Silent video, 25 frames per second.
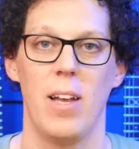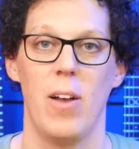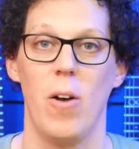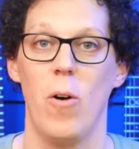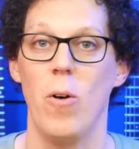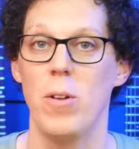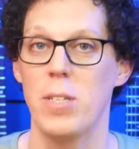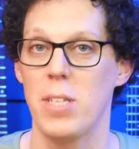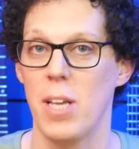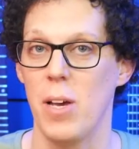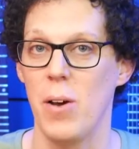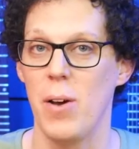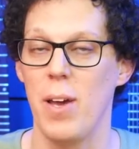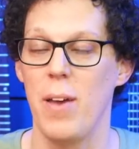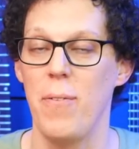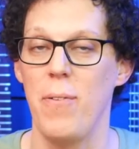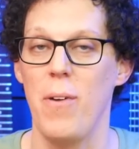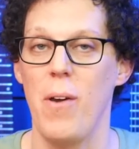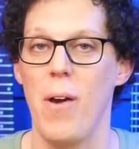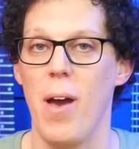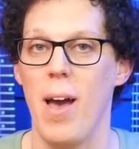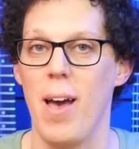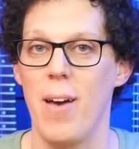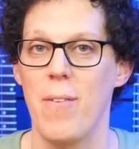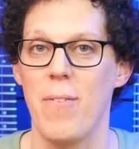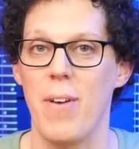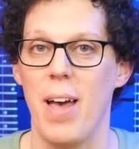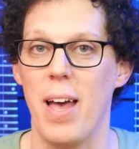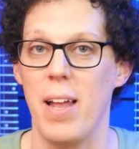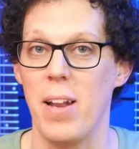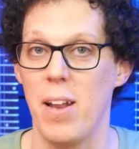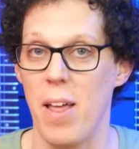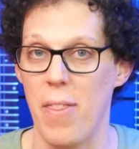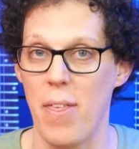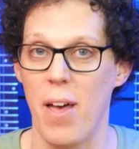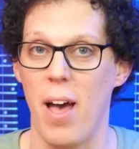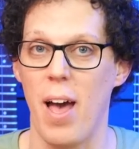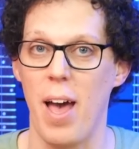Also, if you have
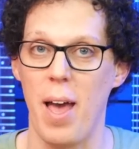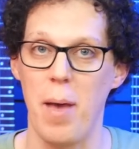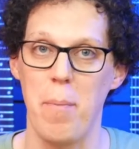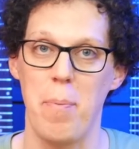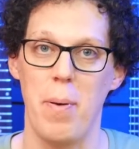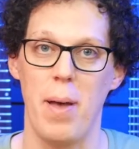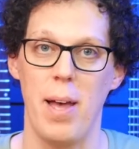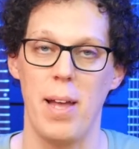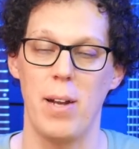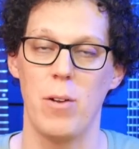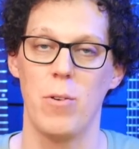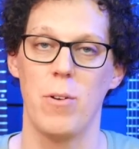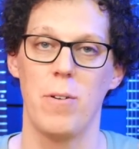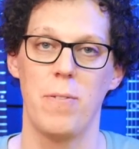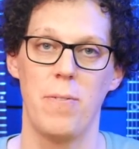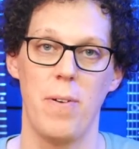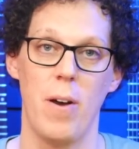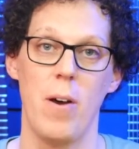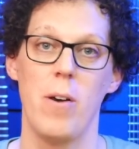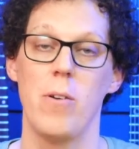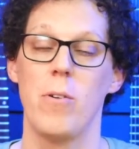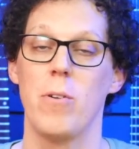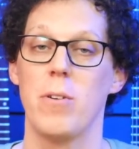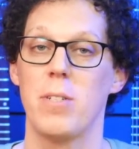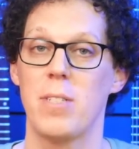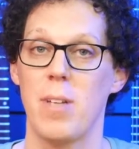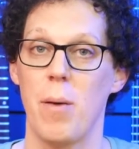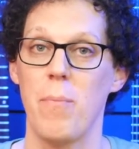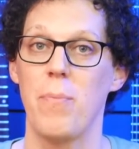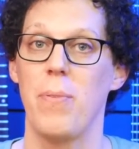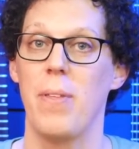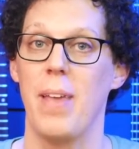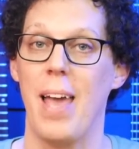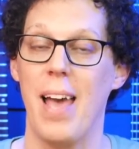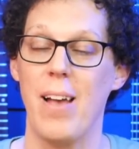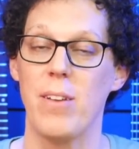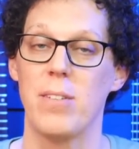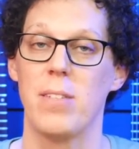another iPad or a phone or
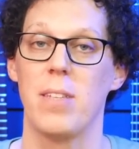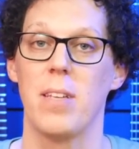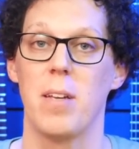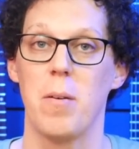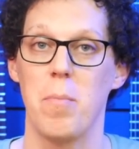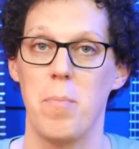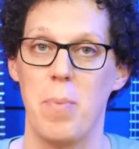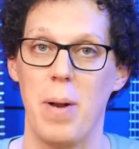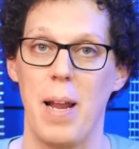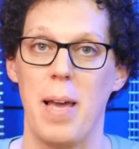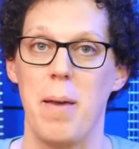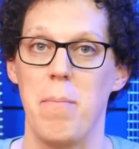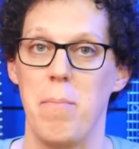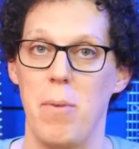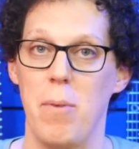something else that can play